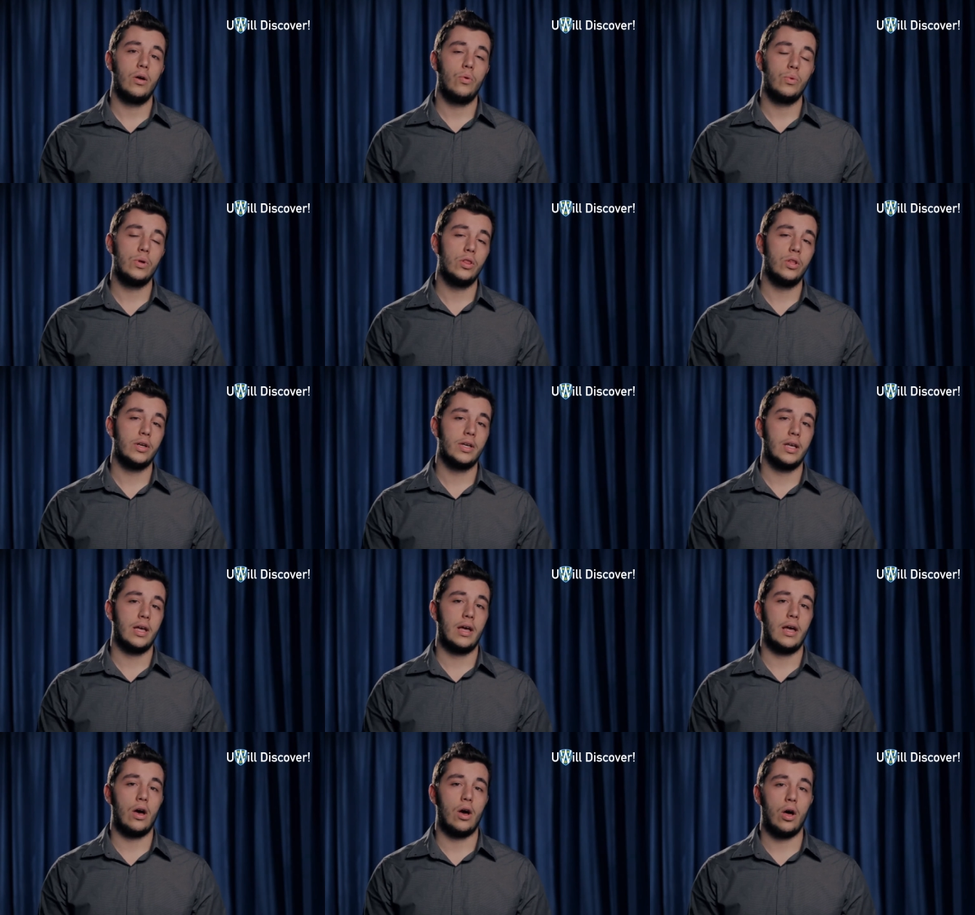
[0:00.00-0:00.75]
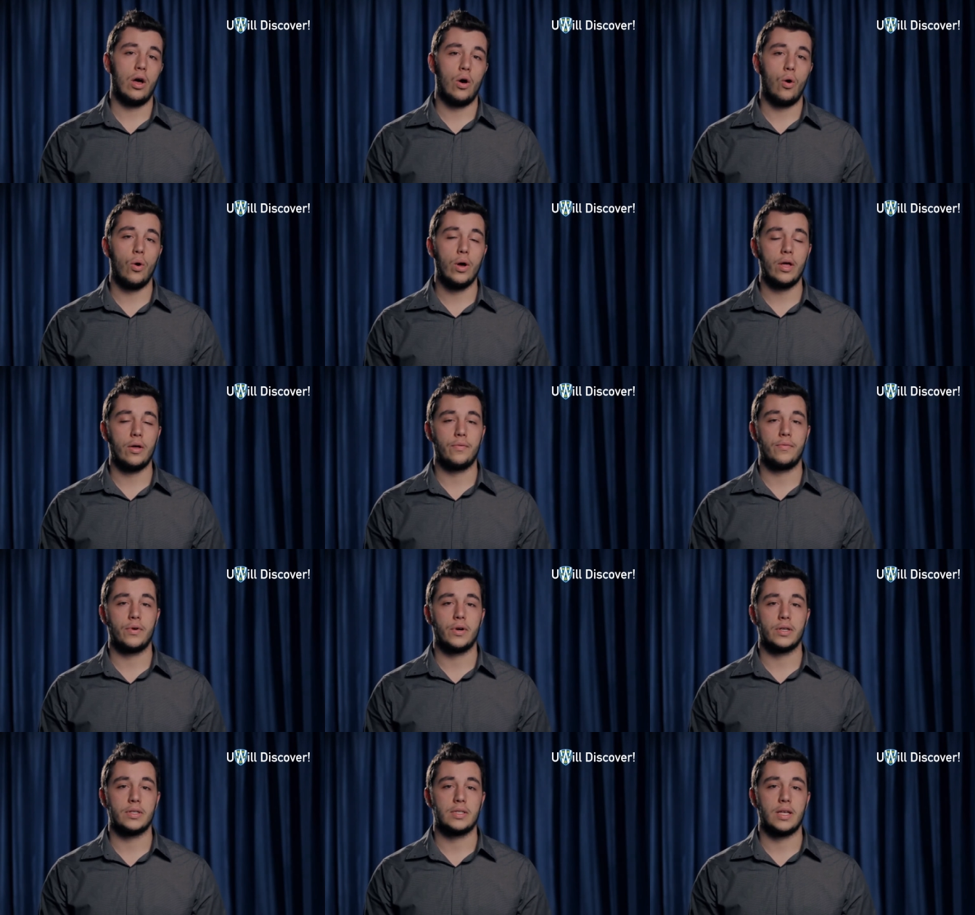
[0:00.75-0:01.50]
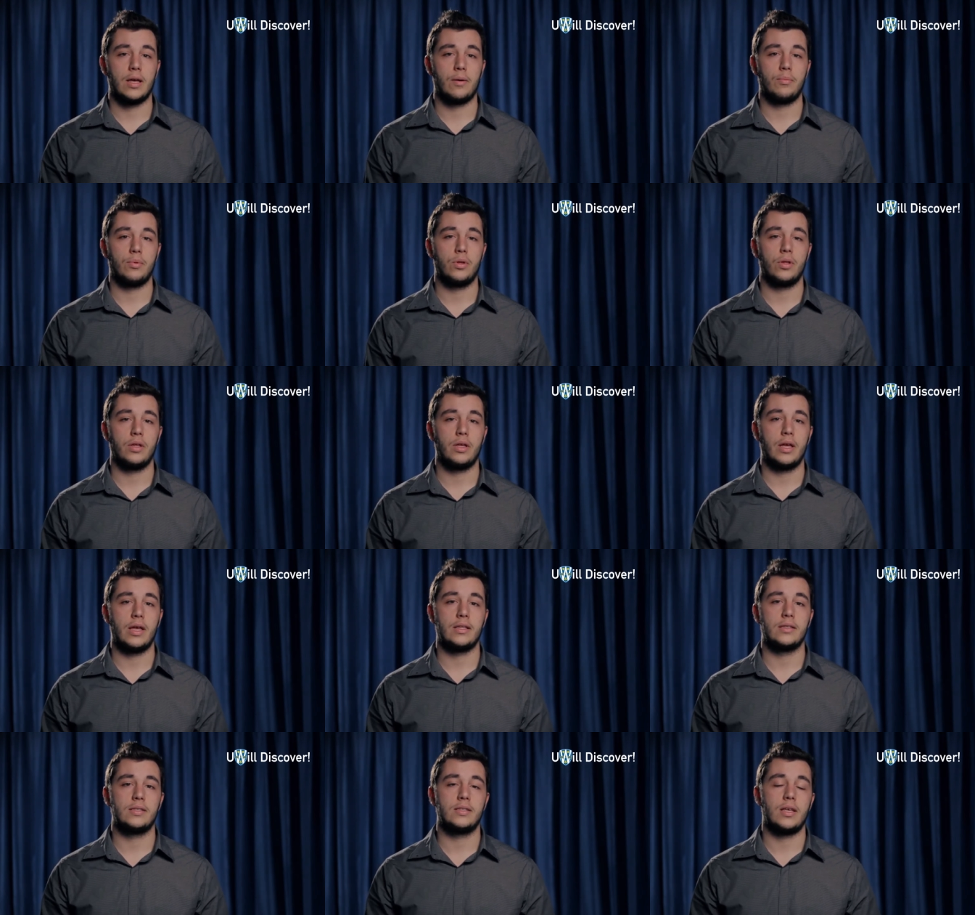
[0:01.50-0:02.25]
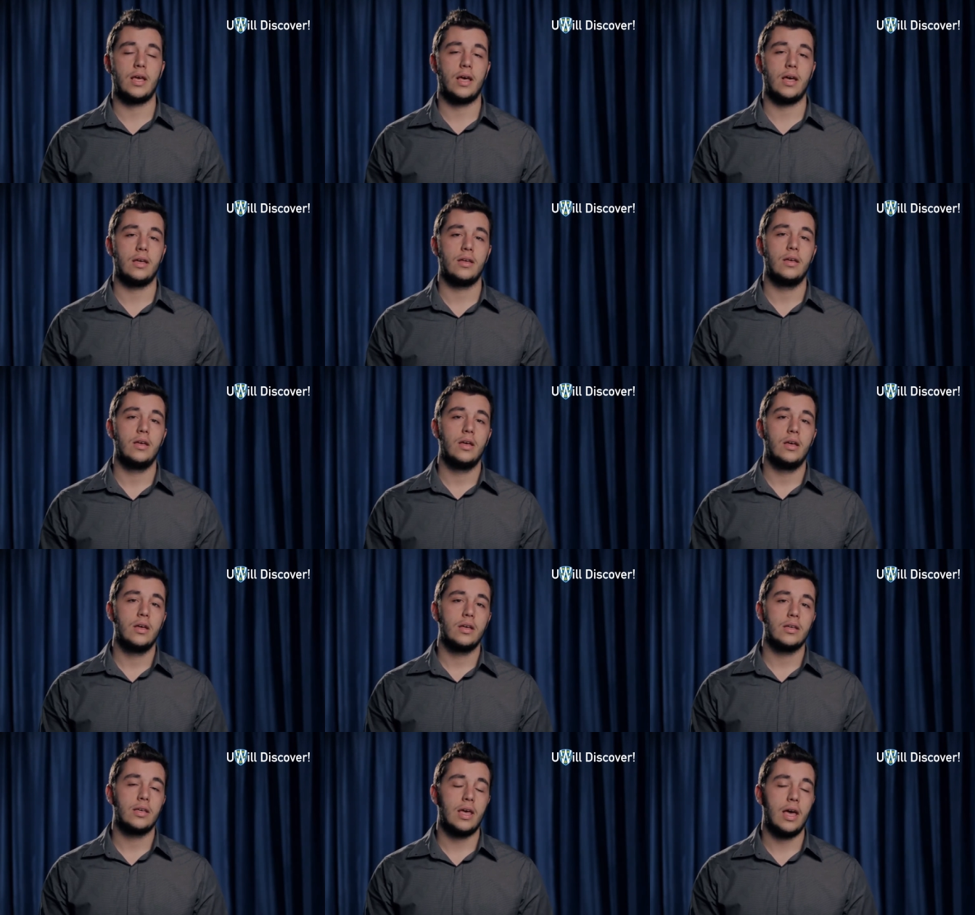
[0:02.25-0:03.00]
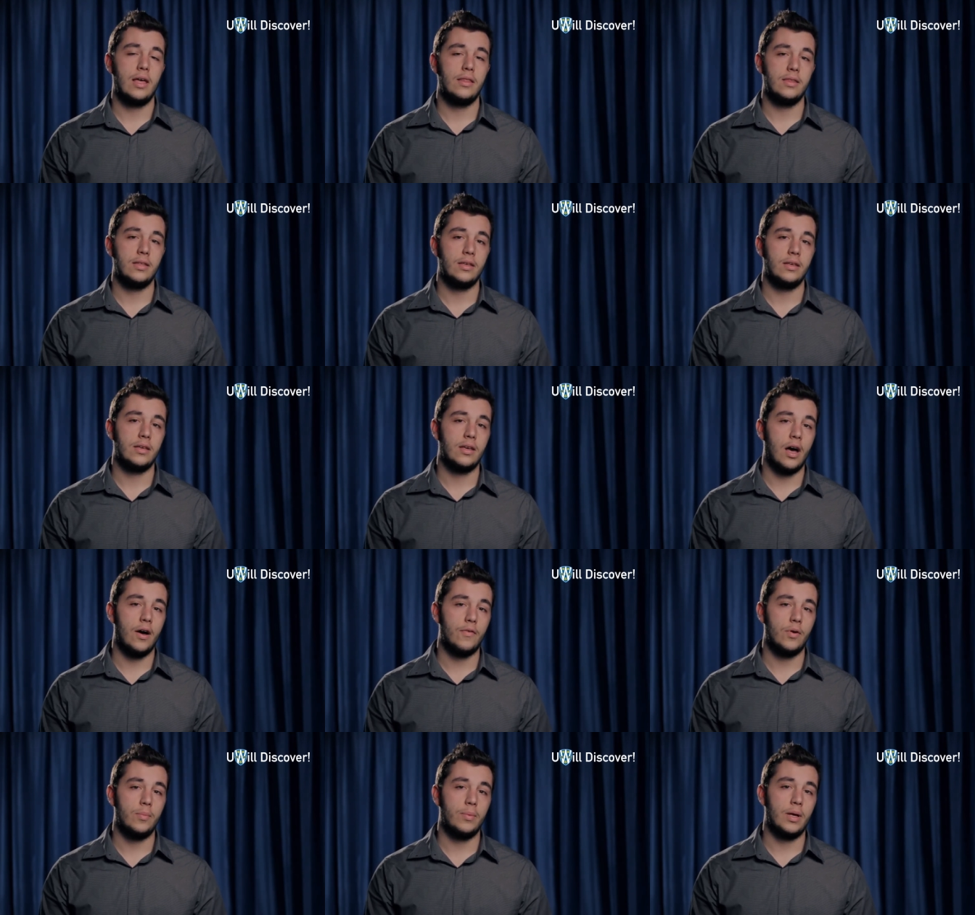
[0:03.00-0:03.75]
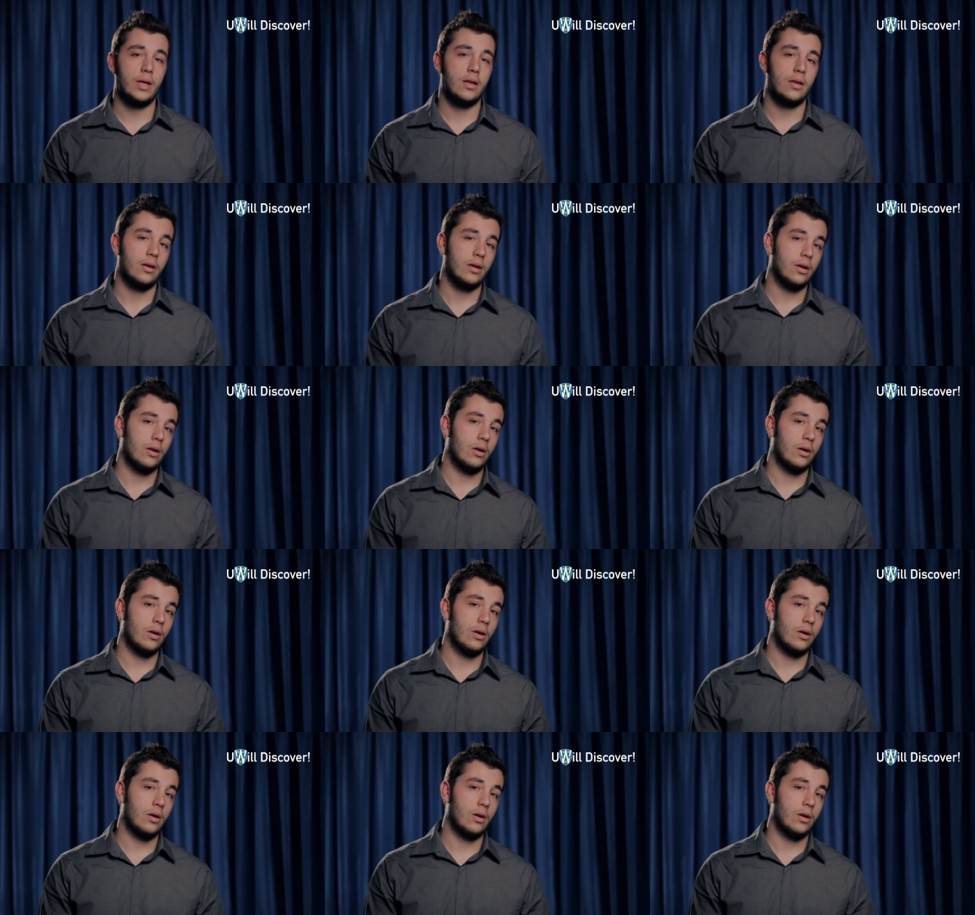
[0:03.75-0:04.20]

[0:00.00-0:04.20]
We look at oil, for example, and say, can the government